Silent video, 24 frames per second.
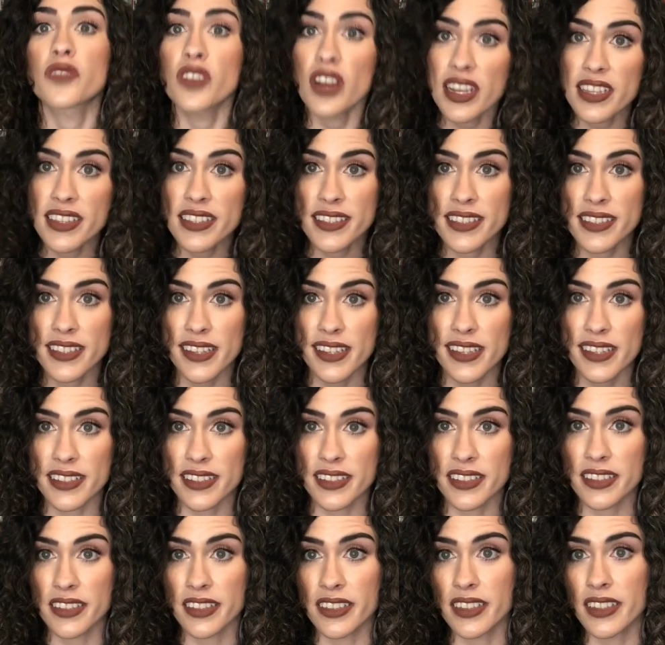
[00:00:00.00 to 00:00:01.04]
Red
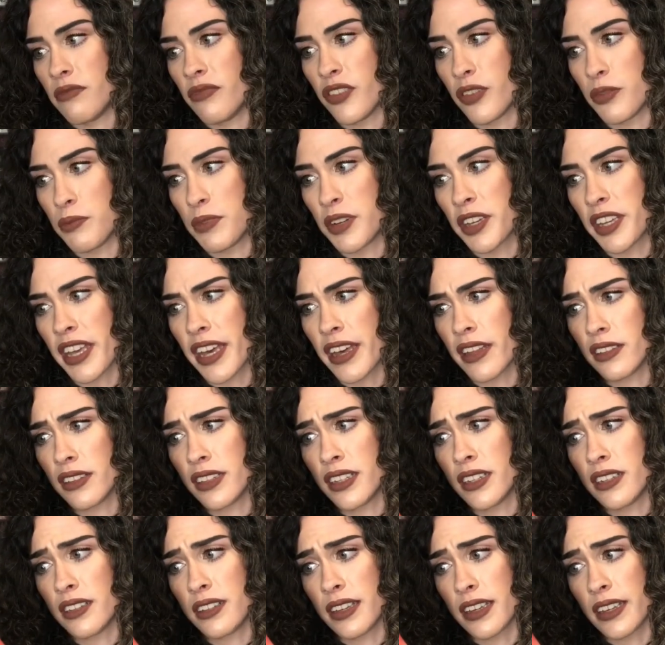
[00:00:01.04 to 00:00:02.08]
Sister from Book
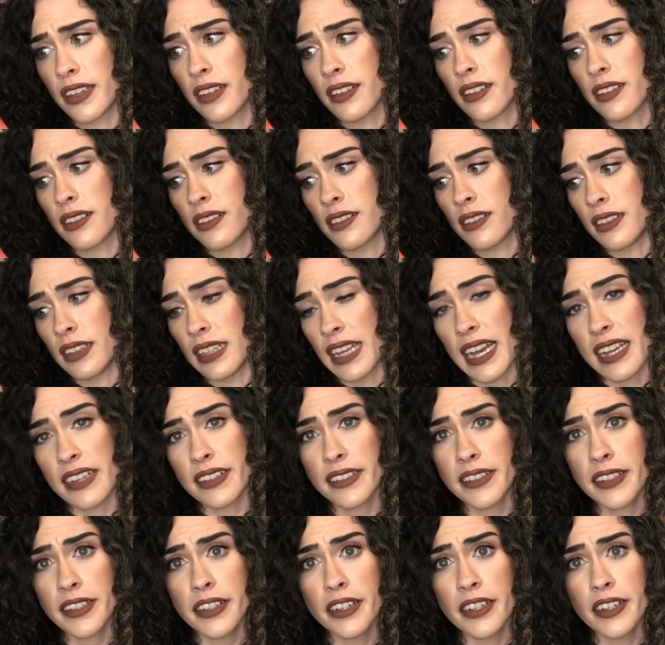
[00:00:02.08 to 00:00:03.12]
Outlet like
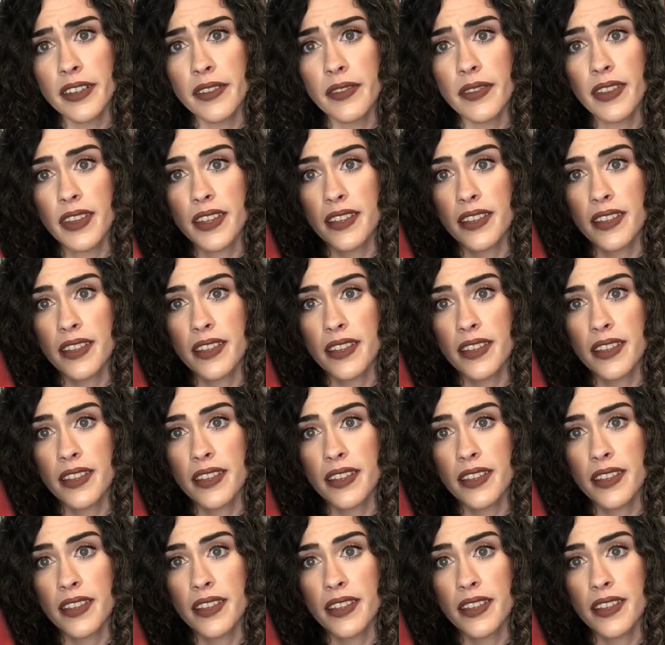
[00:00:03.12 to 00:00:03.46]
last year.